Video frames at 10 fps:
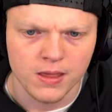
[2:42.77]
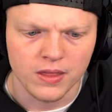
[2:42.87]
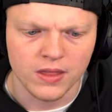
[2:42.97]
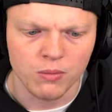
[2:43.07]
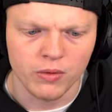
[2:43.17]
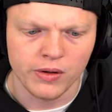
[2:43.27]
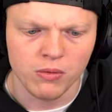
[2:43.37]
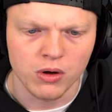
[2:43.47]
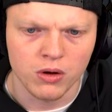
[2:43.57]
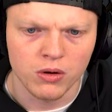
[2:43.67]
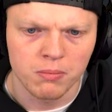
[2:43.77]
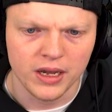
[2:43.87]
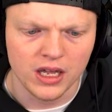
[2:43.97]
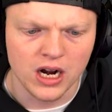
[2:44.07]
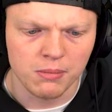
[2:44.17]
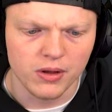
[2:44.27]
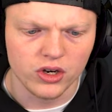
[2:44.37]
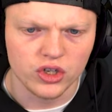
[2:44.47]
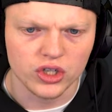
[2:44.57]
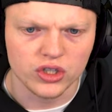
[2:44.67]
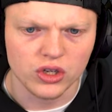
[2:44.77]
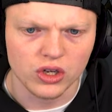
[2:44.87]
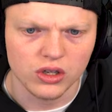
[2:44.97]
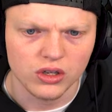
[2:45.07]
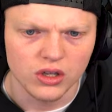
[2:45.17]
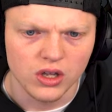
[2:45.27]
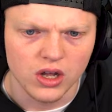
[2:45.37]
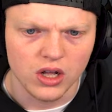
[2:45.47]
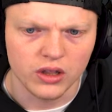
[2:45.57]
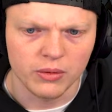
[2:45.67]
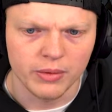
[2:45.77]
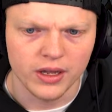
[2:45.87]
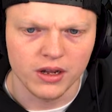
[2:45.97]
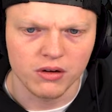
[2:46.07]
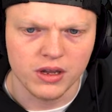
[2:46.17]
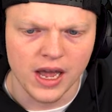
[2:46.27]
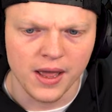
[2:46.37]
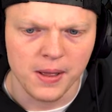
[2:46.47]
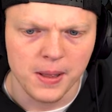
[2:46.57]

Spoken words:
Then we will pick it up just a little bit. Okay.